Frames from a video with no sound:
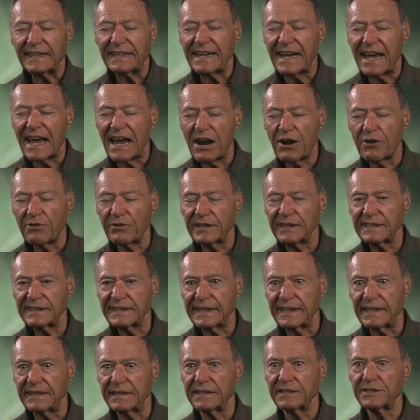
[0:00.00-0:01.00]
inherent
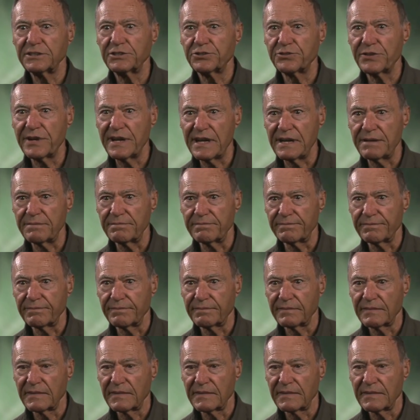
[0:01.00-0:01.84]
in the dream.